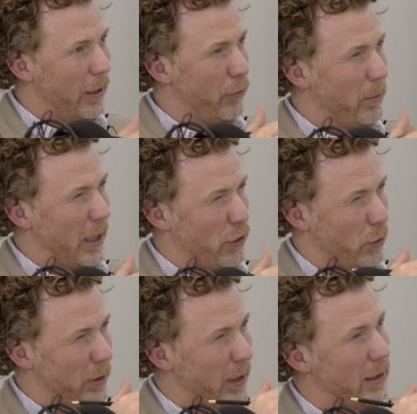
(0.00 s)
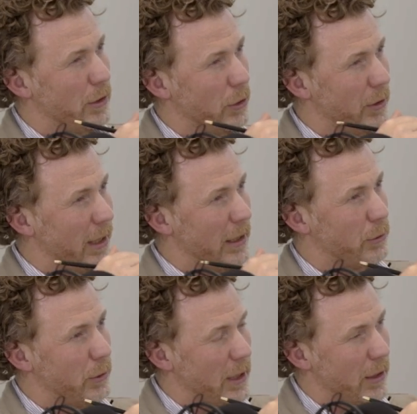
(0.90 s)
if you make sure that your
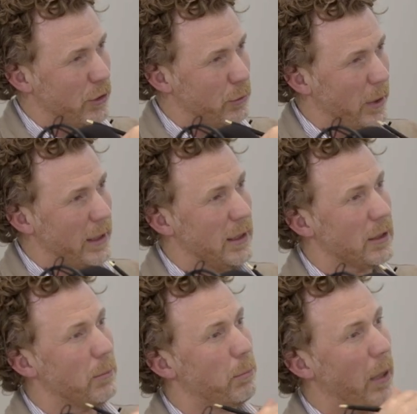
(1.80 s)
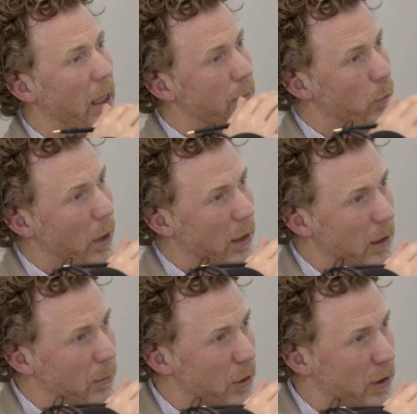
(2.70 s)
net retention rate is above
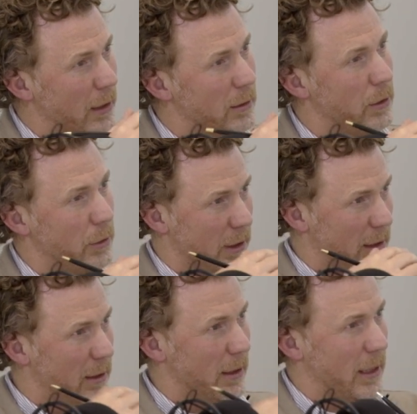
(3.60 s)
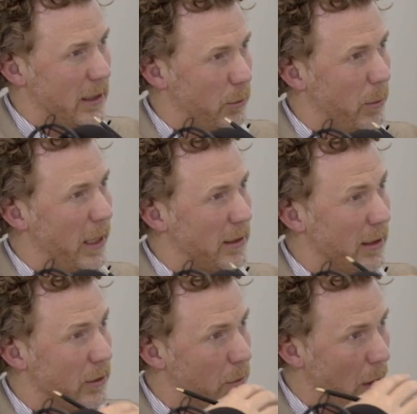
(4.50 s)
100%, your existing customer base
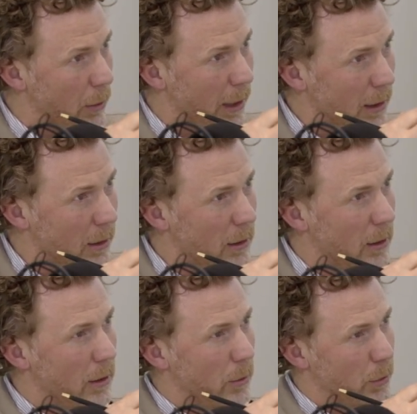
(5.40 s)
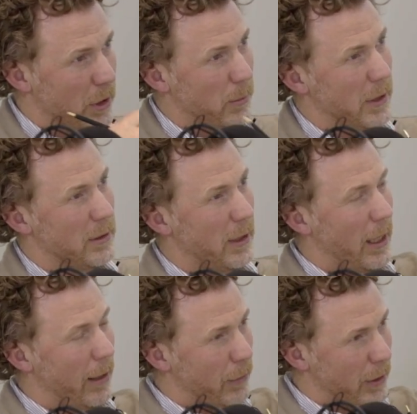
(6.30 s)
is growing, right? Which means
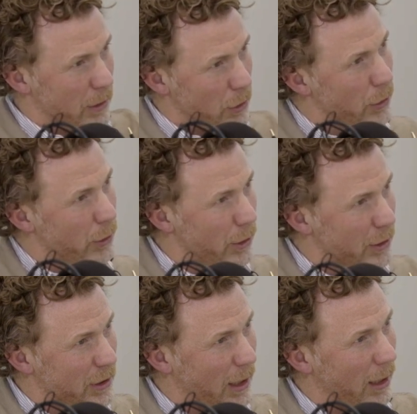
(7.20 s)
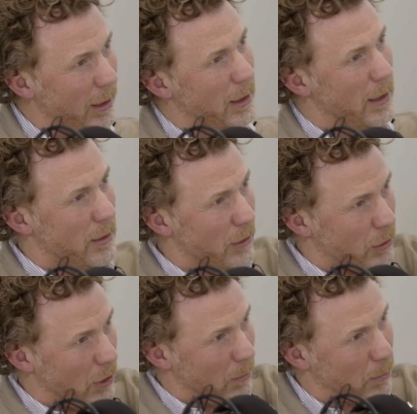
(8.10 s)
that everything new you're selling is
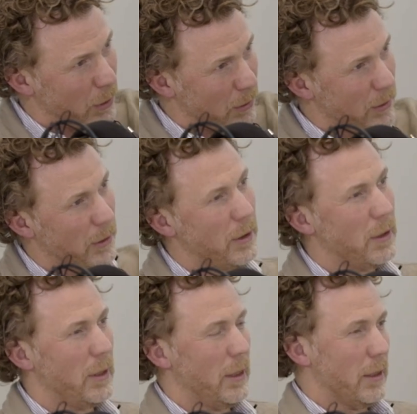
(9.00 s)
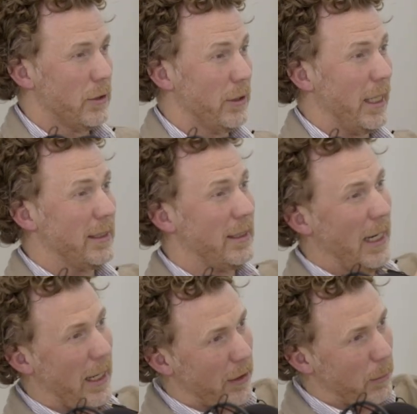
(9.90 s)
on top. Yeah. So that's
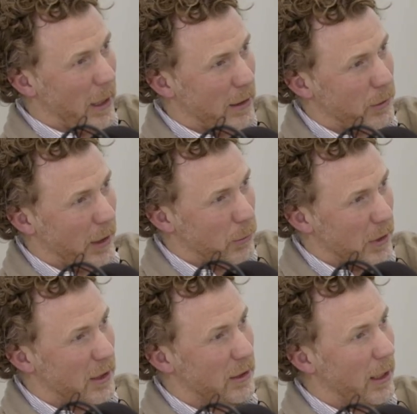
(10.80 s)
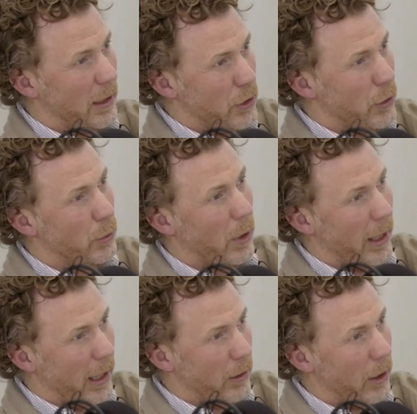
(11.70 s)
the other metric, which is the new
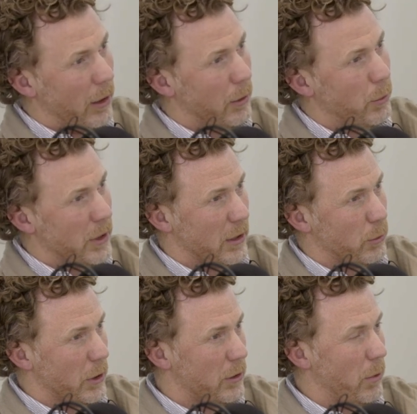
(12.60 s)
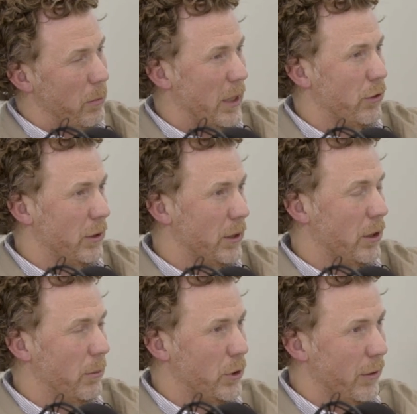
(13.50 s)
IRR, which is what you measure in
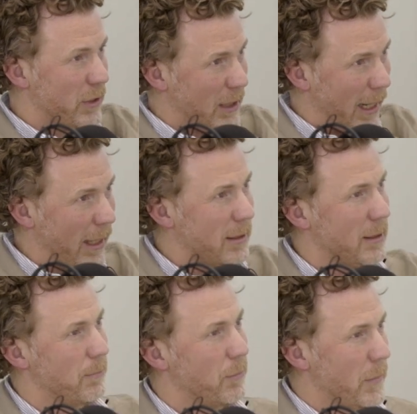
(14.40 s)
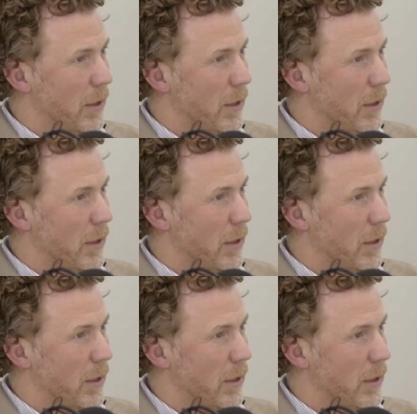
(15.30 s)
terms of sales. Yeah.